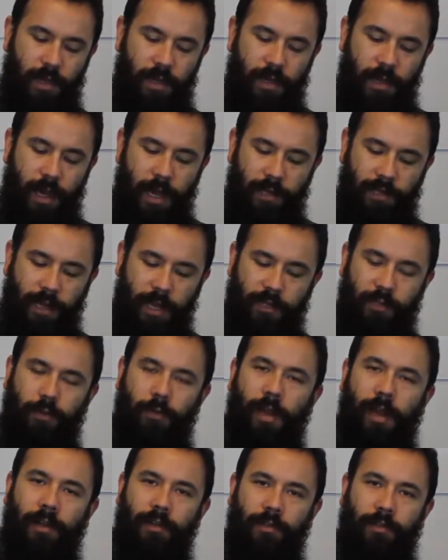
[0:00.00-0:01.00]
has
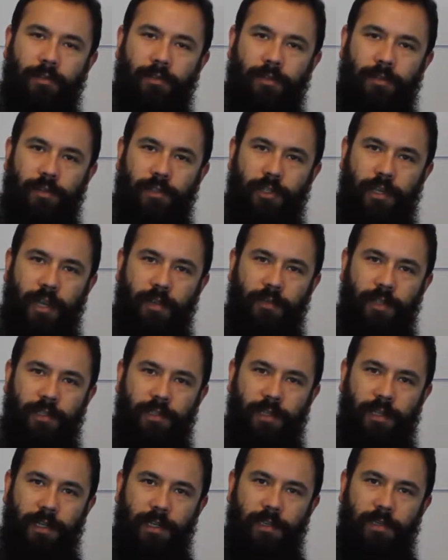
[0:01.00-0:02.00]
actual iron
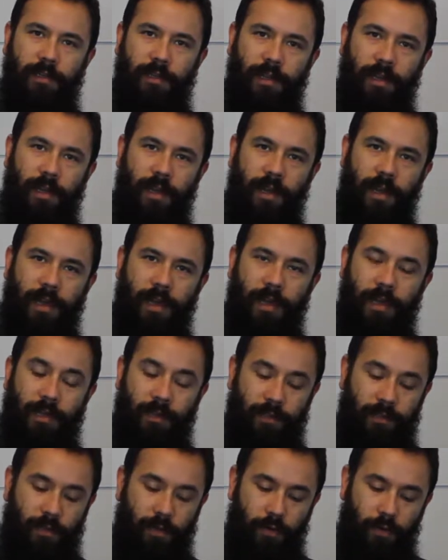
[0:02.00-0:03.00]
shavings in it,
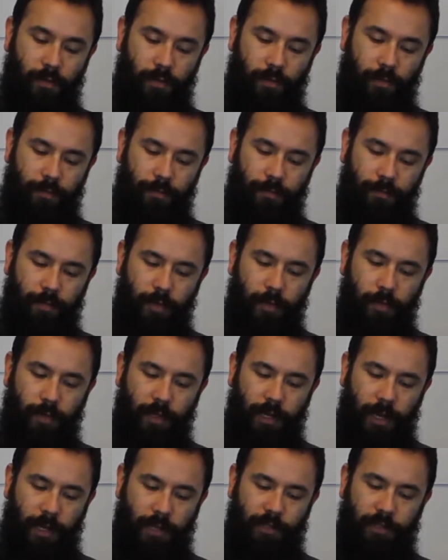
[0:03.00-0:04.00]
and so you
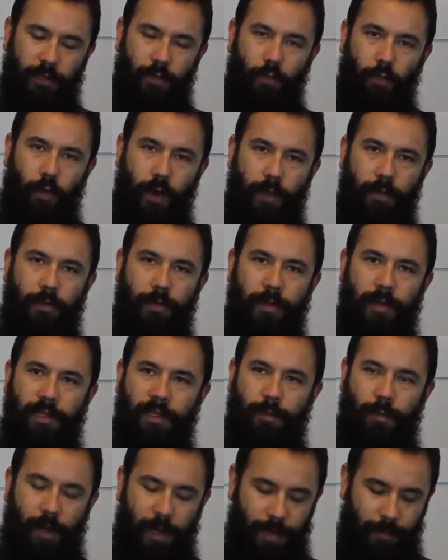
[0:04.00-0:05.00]
can actually weather
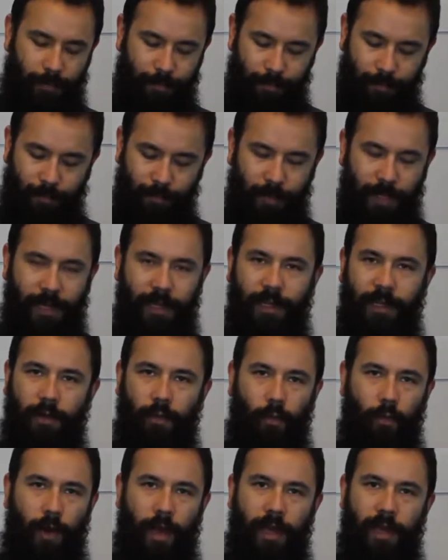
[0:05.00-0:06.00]
this by getting it
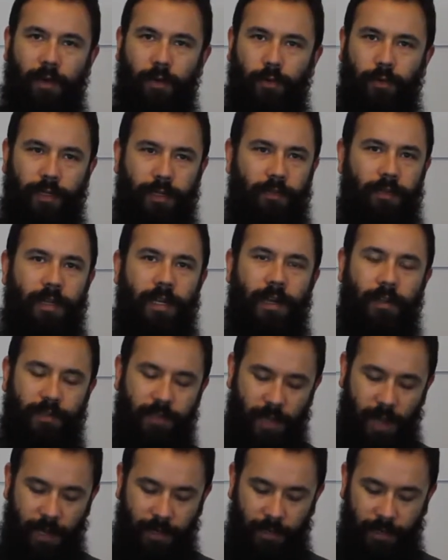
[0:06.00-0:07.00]
wet or leaving it
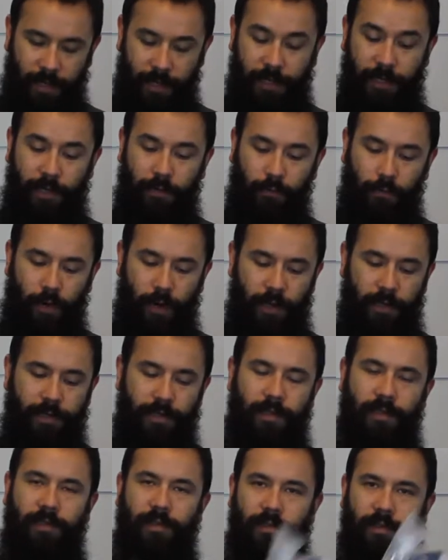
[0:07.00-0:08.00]
outside and letting it
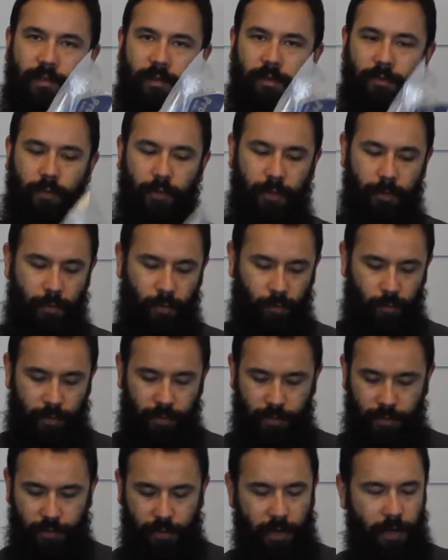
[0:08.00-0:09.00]
rust. So I've really been
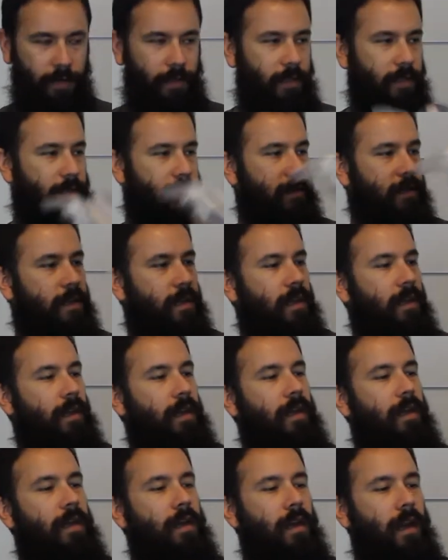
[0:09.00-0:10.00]
wanting to try this.
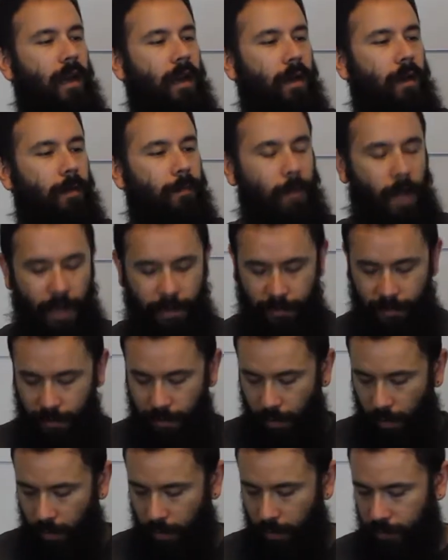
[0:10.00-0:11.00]
I
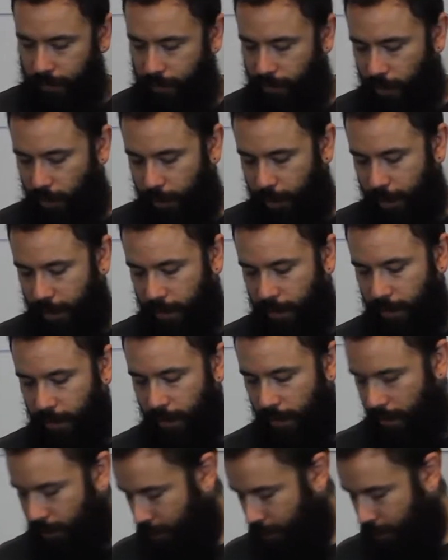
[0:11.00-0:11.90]
did also pick up